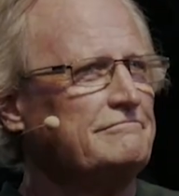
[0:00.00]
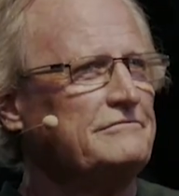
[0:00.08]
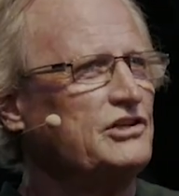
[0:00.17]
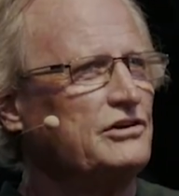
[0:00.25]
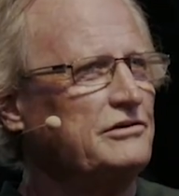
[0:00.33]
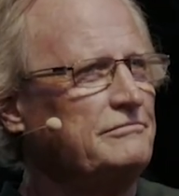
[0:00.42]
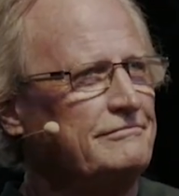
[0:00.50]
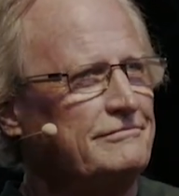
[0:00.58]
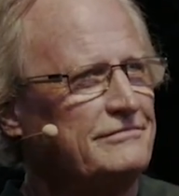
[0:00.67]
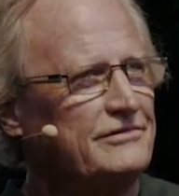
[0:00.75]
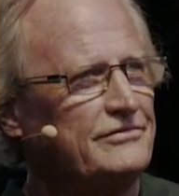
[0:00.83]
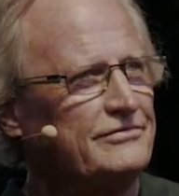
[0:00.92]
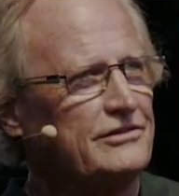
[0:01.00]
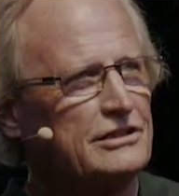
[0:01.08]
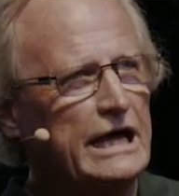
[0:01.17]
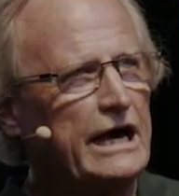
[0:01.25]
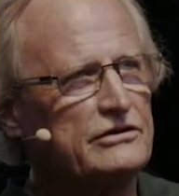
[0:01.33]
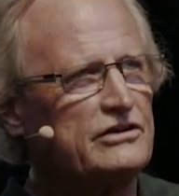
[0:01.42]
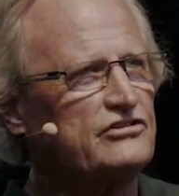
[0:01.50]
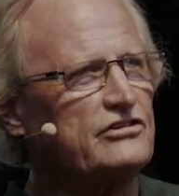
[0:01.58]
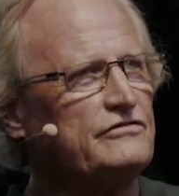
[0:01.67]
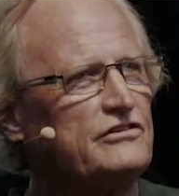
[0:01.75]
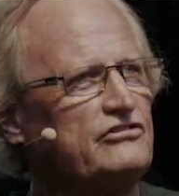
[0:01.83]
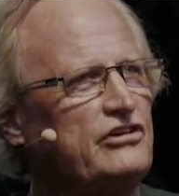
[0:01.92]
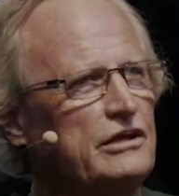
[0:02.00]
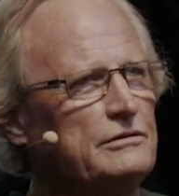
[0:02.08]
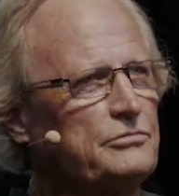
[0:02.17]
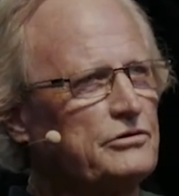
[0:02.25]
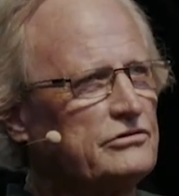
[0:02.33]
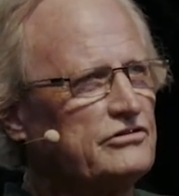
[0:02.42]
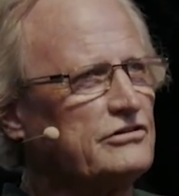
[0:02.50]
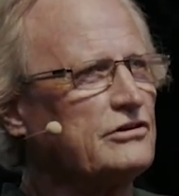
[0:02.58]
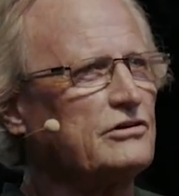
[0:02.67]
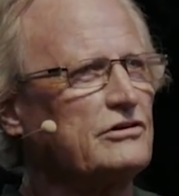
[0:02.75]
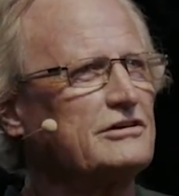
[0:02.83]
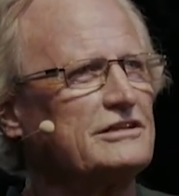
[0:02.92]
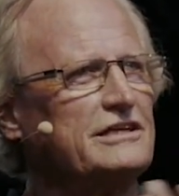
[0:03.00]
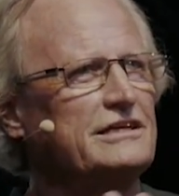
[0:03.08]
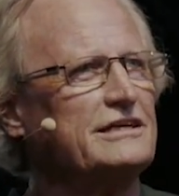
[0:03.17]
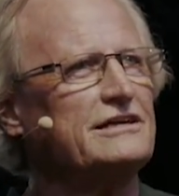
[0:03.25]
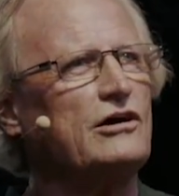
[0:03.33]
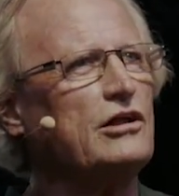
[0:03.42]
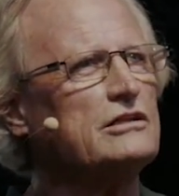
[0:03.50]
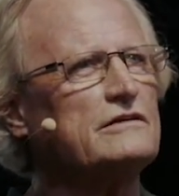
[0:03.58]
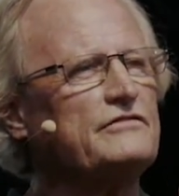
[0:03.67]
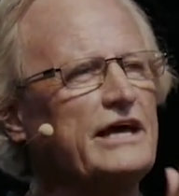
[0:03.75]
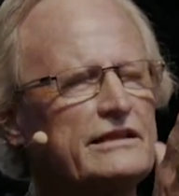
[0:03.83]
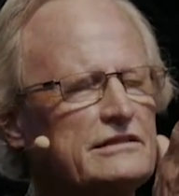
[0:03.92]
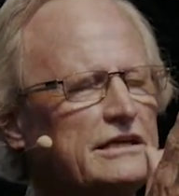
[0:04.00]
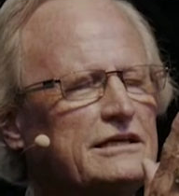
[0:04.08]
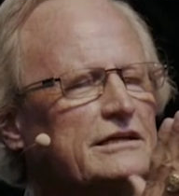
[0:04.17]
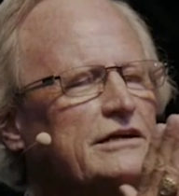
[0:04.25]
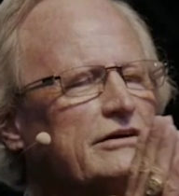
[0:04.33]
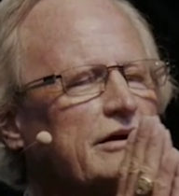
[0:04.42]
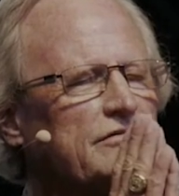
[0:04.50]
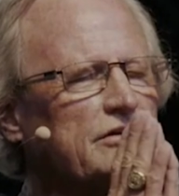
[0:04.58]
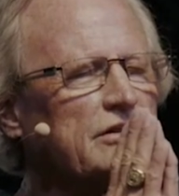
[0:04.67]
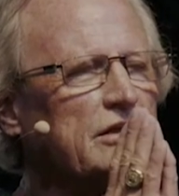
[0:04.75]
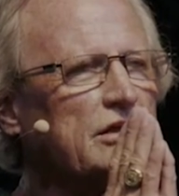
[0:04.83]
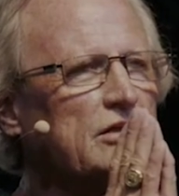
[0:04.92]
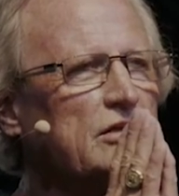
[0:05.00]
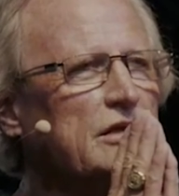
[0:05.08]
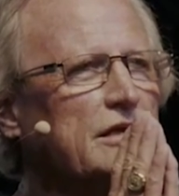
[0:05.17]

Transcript: you know, the loudness of the chambers, the gurgling and all of that. They can hear everything.